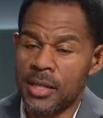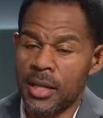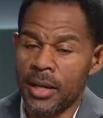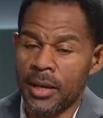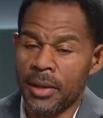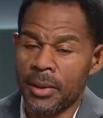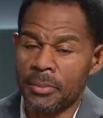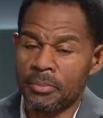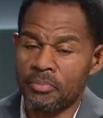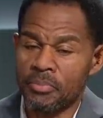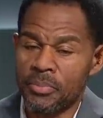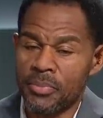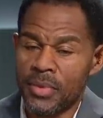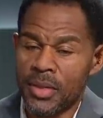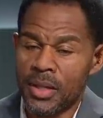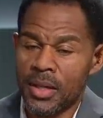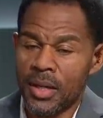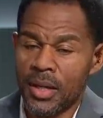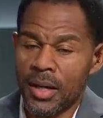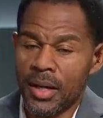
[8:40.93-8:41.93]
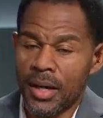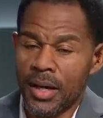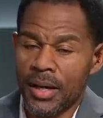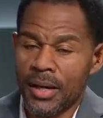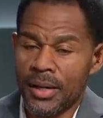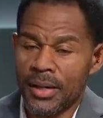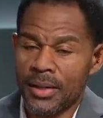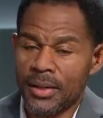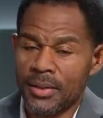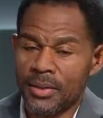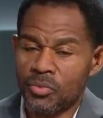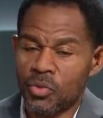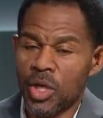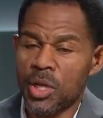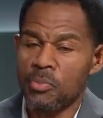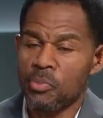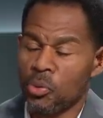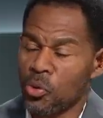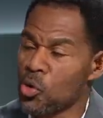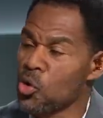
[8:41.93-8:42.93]

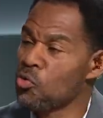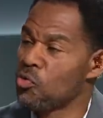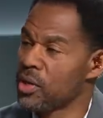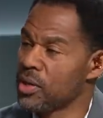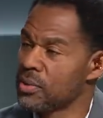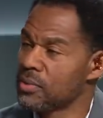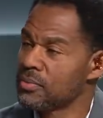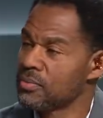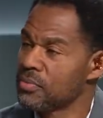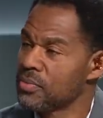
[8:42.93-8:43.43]
really proven